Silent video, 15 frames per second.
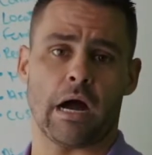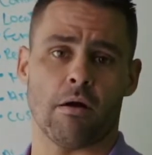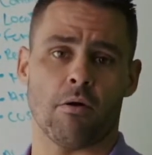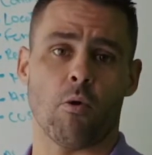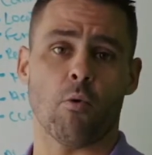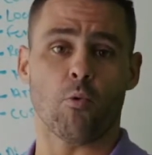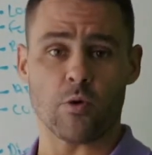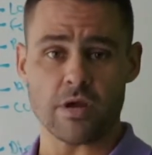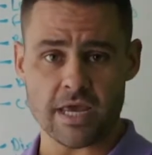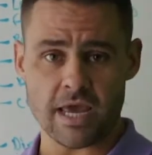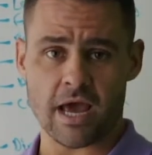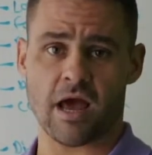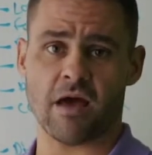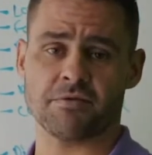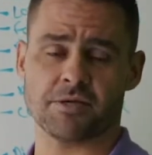we
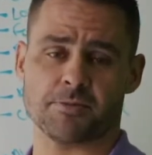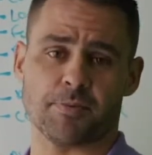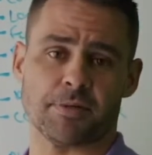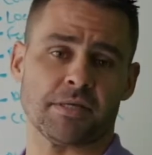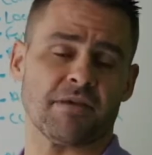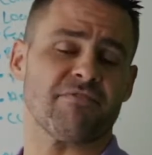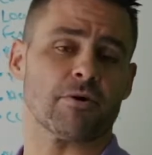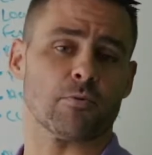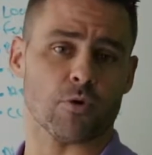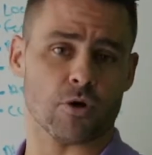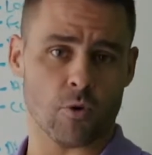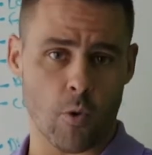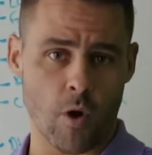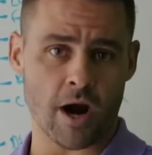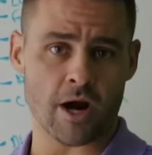have specific
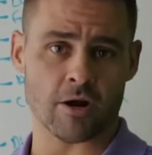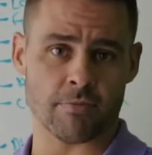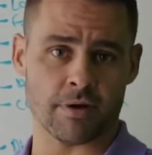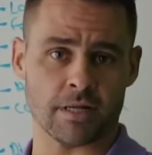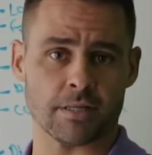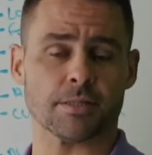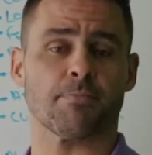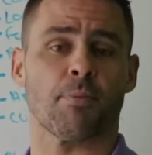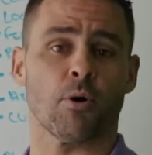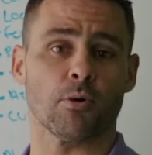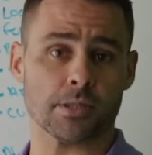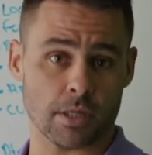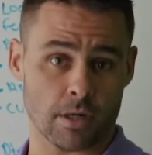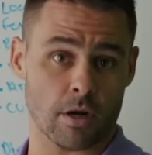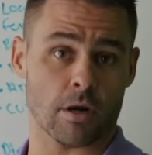requirements
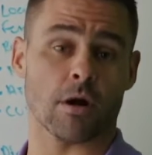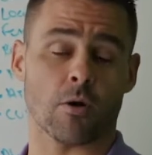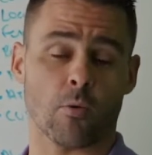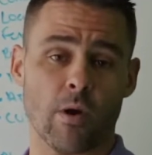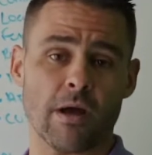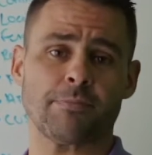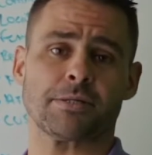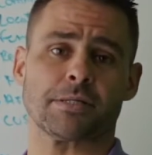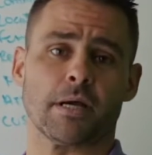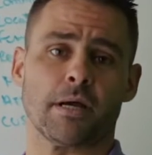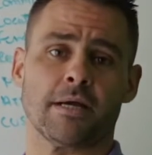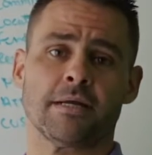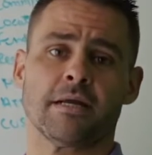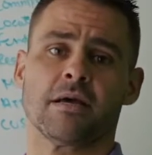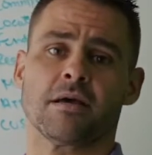posted on our
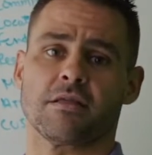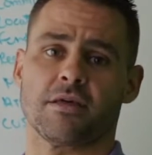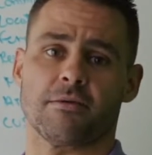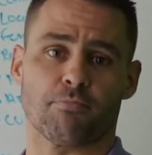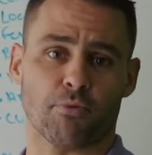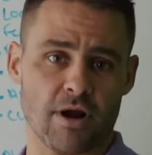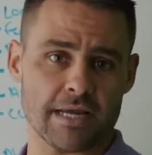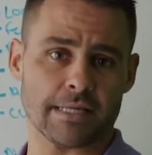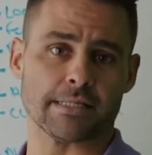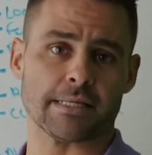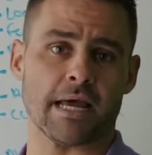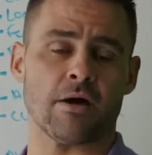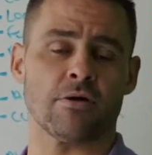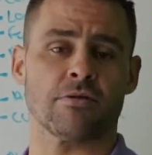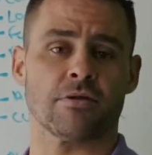website that breaks
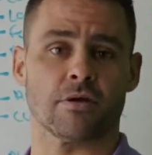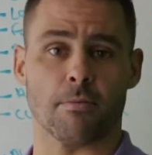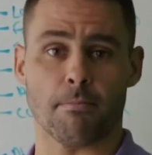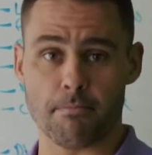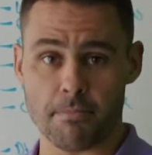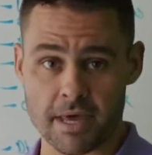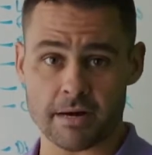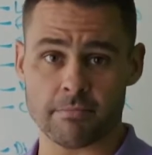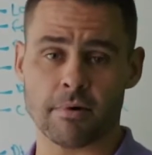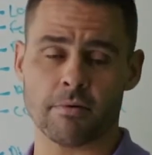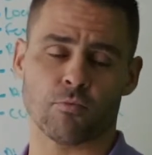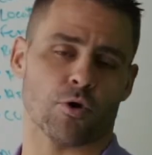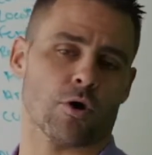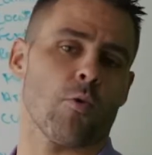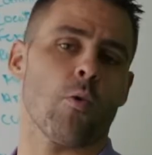down the minimum
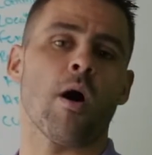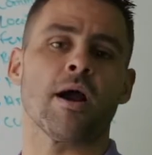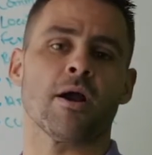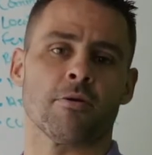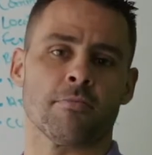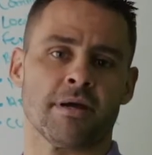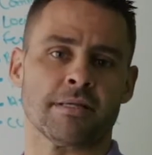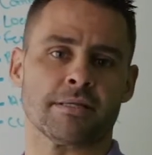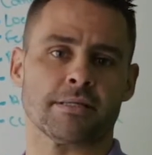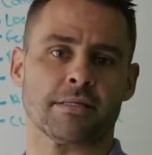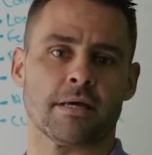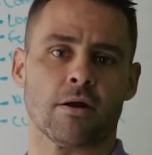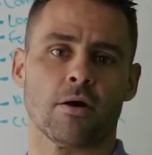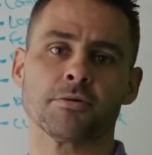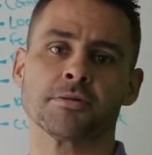requirements that
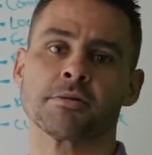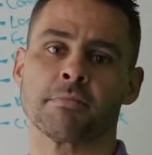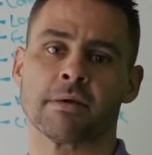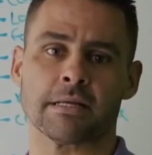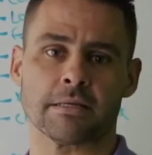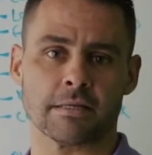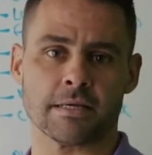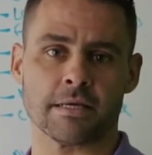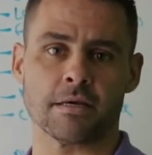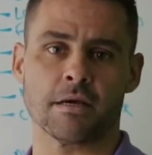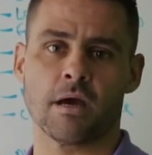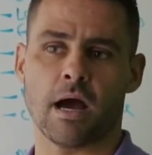ultimately